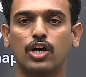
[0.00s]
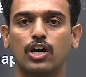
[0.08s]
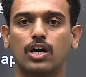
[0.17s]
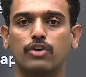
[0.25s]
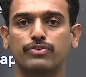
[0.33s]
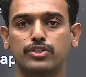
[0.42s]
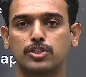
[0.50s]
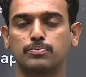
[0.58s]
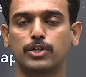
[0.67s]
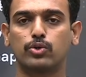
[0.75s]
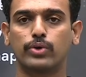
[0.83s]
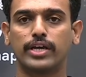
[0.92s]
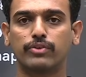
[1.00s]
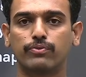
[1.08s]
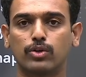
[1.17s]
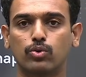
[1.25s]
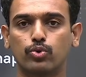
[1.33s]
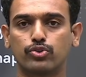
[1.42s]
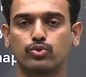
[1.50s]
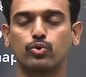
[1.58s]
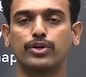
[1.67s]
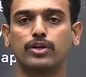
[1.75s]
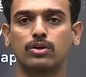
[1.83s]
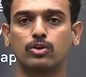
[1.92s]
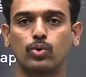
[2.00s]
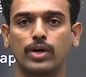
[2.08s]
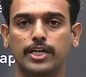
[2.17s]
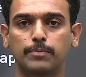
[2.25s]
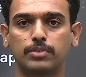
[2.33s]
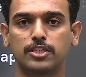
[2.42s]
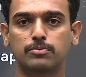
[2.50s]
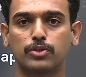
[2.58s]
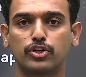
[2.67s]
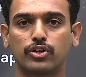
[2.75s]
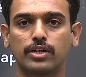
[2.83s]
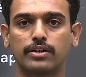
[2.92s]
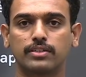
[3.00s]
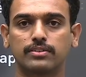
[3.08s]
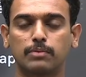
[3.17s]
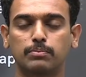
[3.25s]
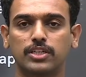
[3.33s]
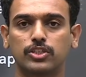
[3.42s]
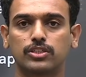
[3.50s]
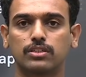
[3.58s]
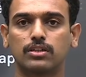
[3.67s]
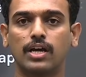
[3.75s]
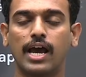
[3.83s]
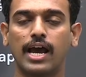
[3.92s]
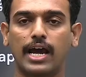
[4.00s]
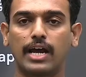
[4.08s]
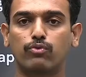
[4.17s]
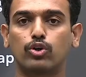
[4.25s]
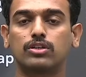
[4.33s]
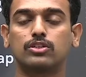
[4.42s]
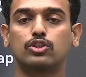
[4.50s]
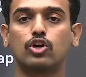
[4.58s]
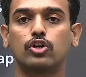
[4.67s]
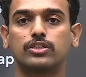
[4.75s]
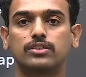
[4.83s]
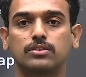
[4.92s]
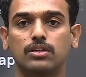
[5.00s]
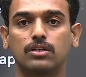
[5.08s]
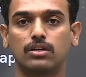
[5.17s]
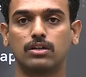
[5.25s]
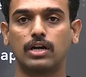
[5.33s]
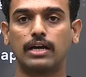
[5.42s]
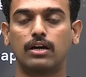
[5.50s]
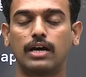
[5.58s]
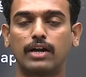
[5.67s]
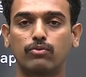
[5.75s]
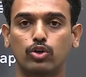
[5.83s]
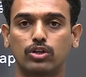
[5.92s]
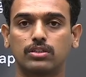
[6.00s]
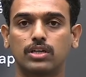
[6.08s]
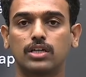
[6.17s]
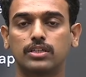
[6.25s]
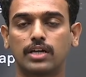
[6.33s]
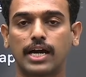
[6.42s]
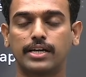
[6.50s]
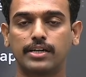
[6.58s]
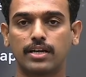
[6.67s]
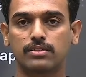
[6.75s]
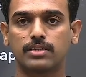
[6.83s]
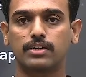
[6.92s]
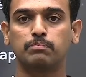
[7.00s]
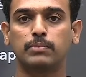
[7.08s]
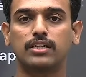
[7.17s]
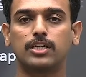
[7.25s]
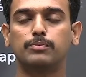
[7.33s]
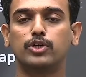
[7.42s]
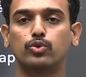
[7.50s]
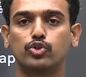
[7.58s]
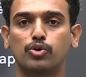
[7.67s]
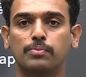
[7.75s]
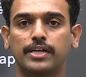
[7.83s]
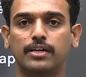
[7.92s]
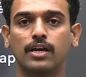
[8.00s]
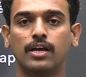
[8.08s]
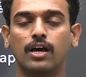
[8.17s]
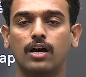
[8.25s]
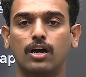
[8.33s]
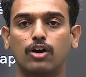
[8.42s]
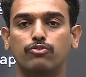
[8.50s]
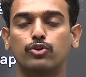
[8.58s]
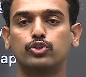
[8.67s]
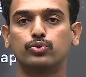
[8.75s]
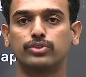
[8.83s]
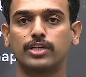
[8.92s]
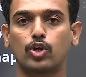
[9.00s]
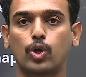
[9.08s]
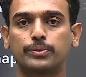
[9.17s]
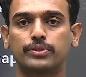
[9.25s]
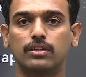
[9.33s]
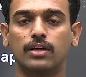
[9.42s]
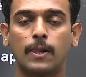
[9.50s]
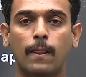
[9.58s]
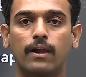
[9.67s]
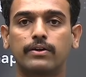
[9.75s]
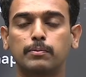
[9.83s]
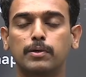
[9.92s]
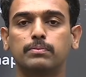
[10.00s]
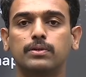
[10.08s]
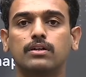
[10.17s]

with respect to anyone who is going to attempt this particular examination, and what are the thoughts and what are the other ideas that may come into your mind for choosing an optional. Remember,